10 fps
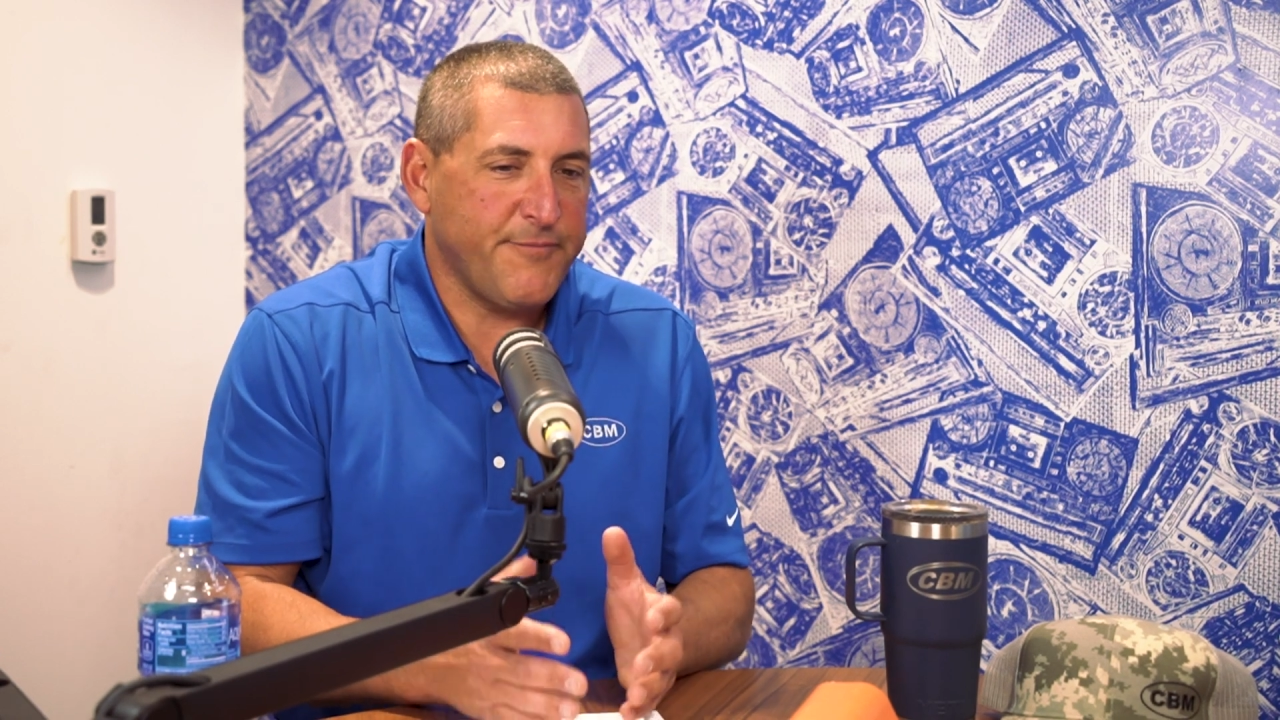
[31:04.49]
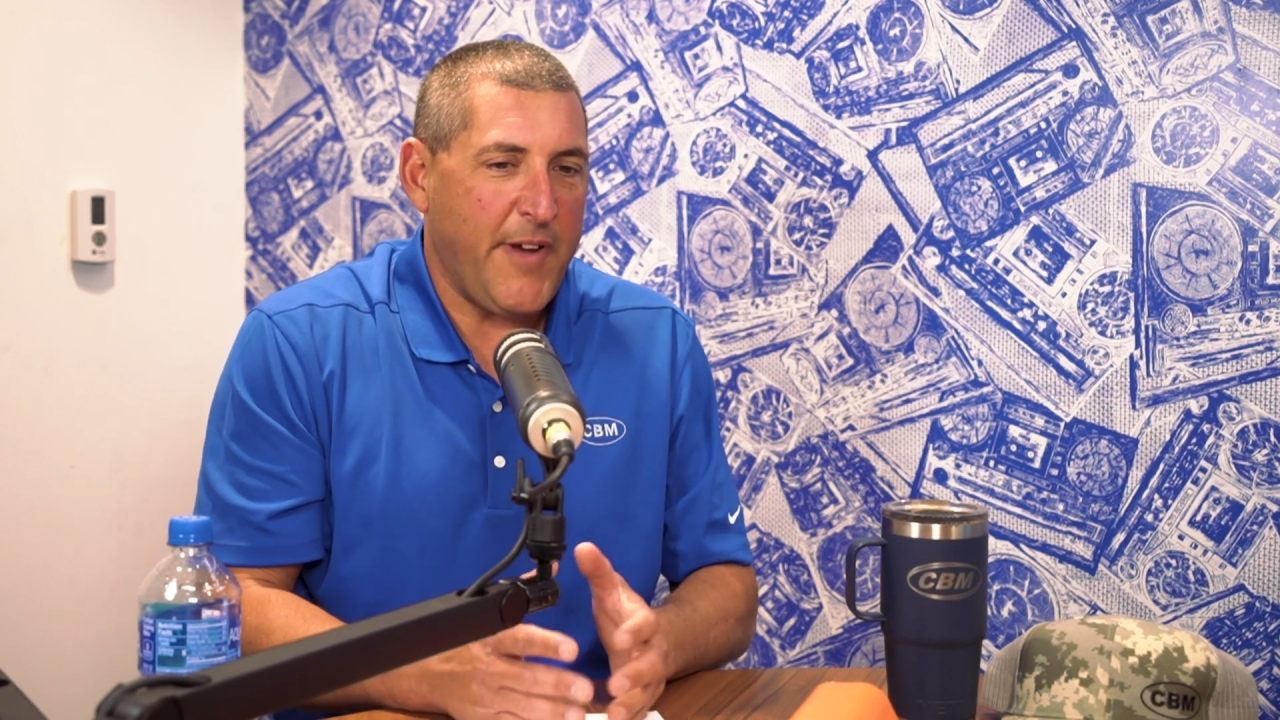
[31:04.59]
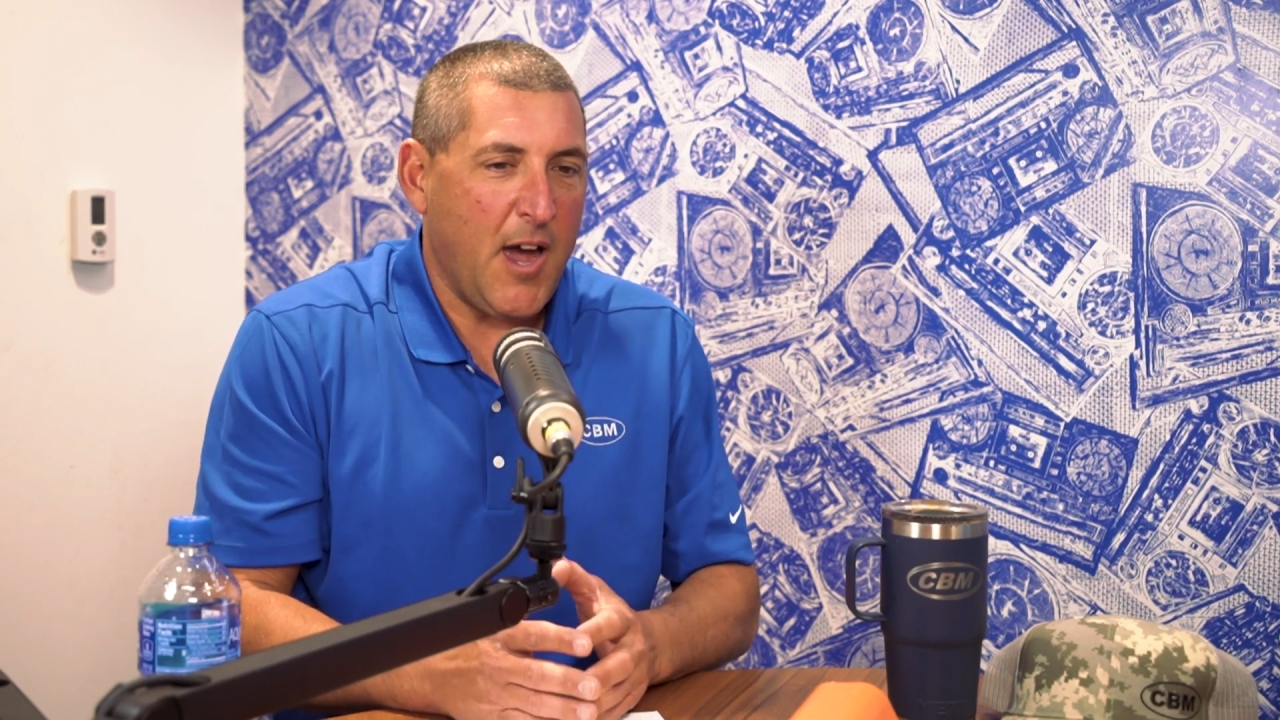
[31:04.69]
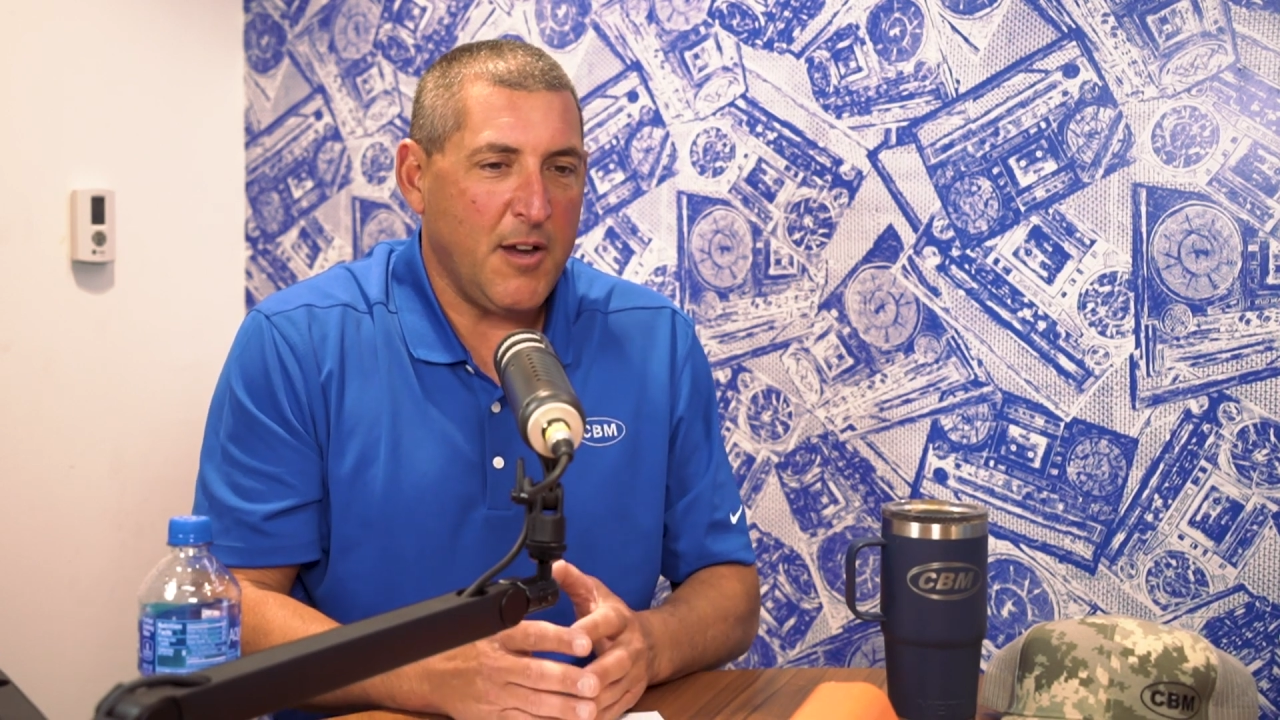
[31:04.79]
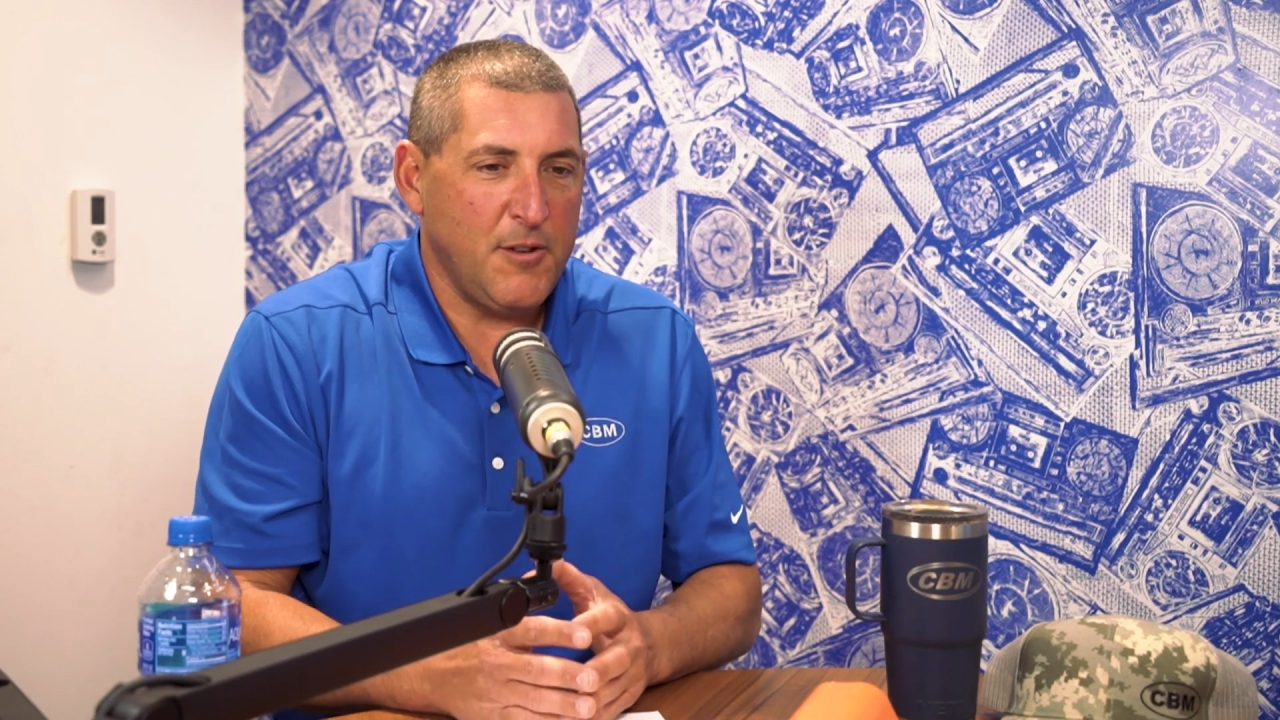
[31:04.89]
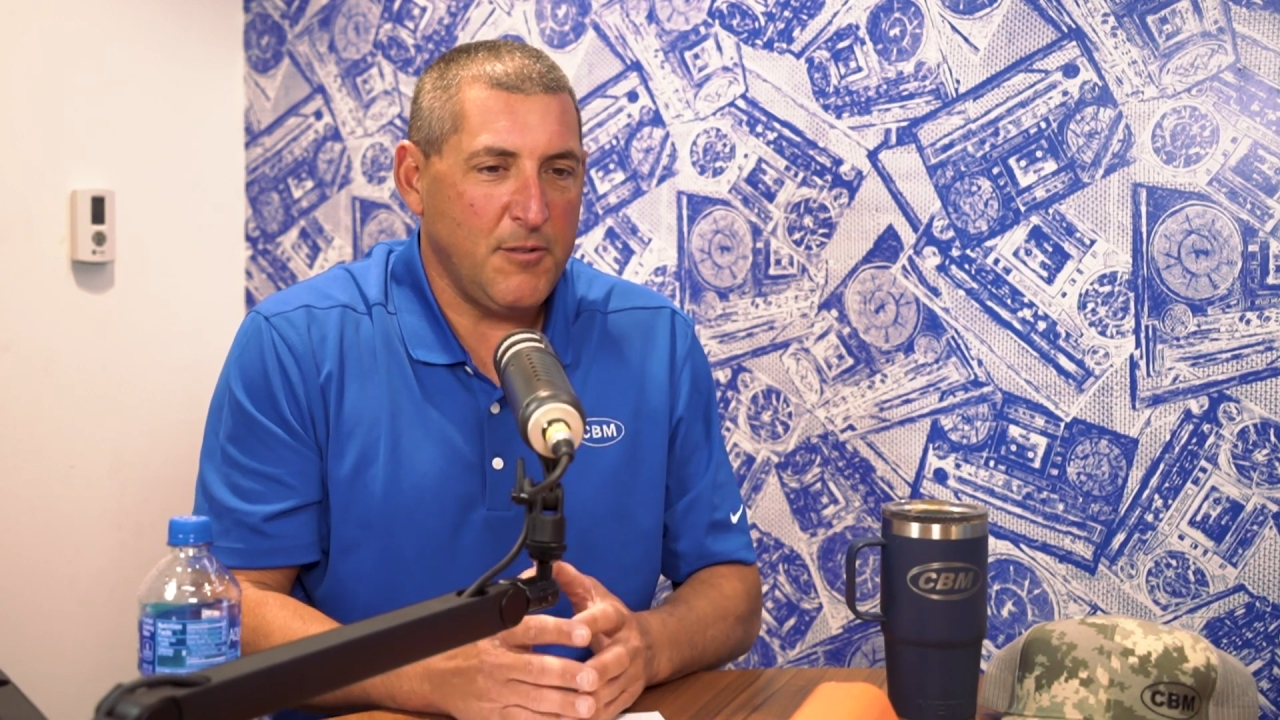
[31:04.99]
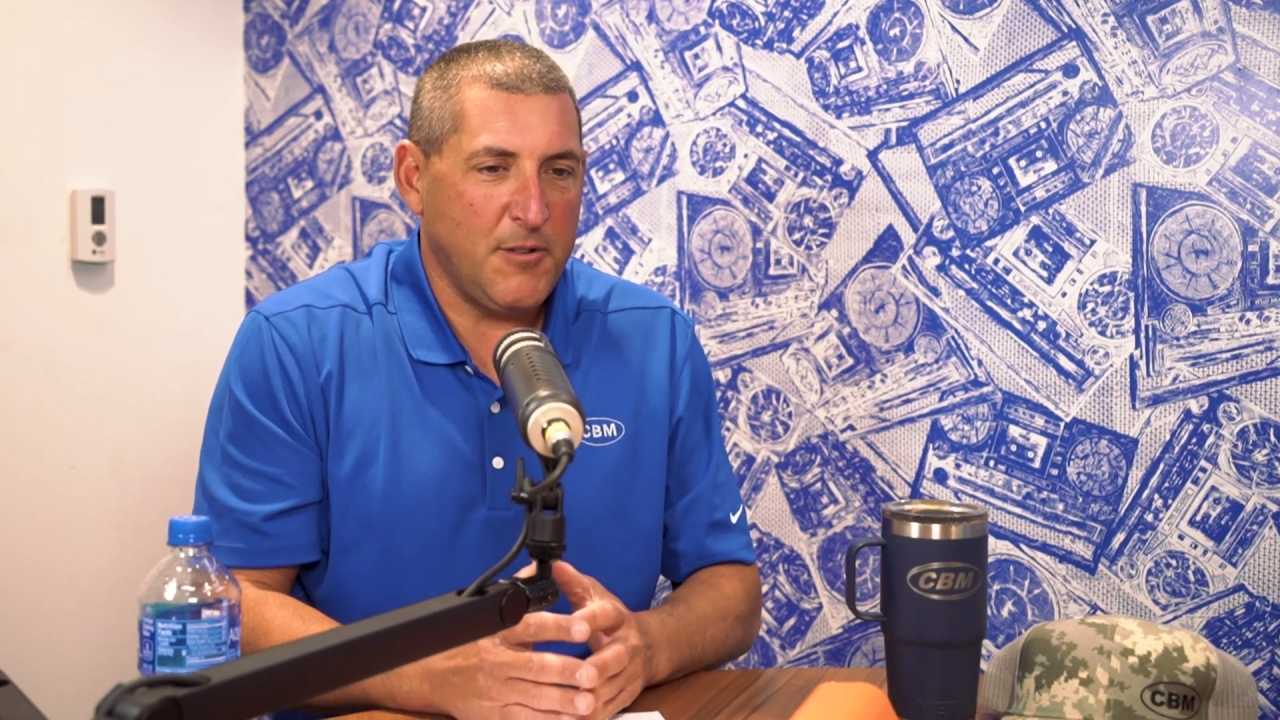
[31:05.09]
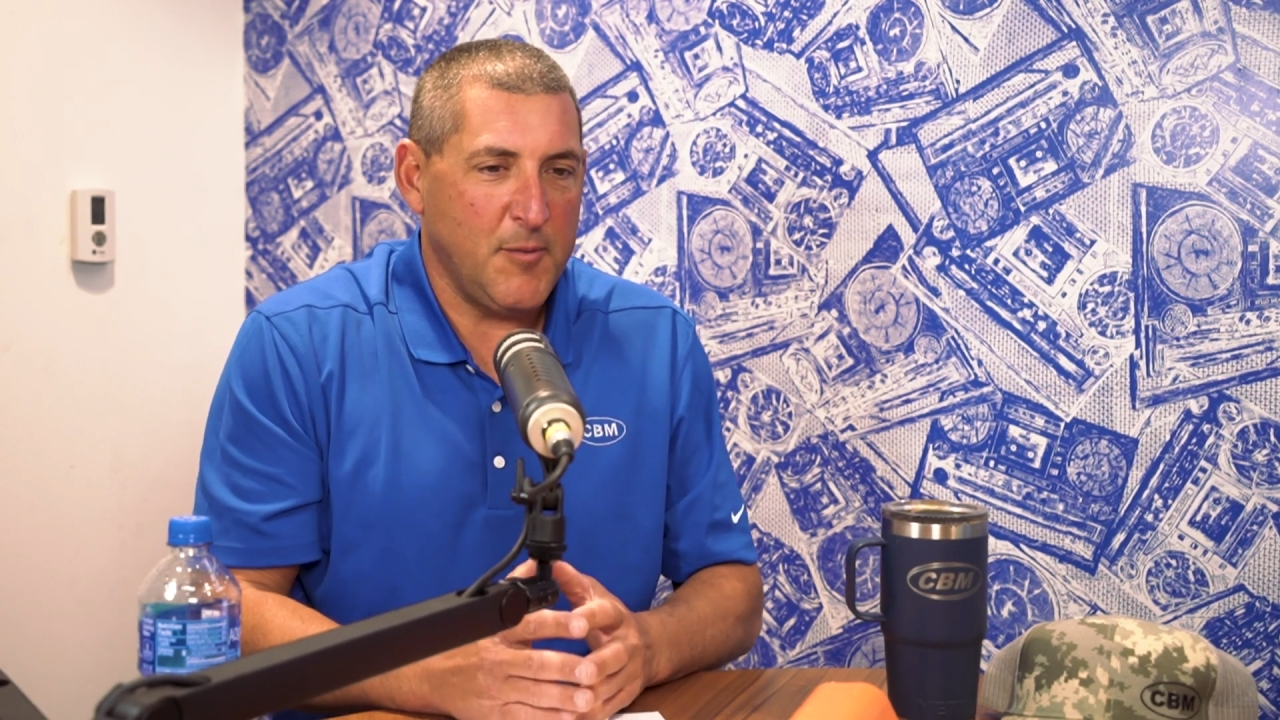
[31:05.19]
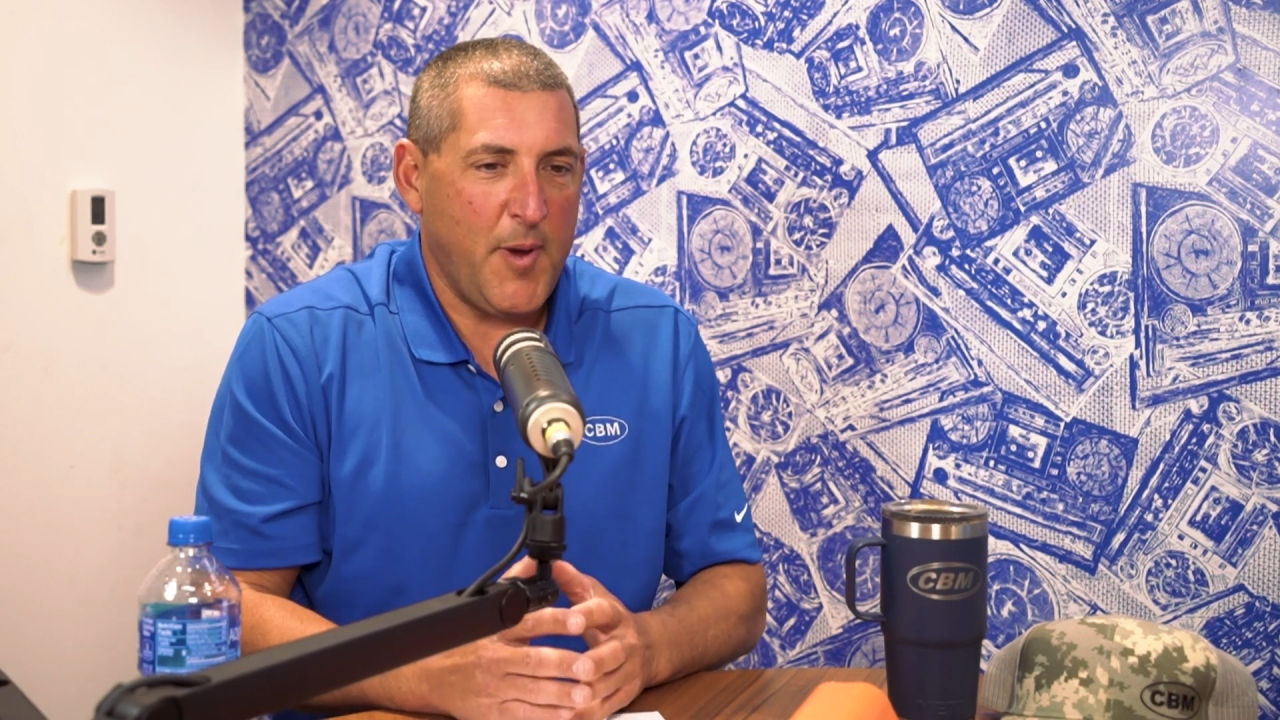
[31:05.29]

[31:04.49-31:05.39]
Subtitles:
value to the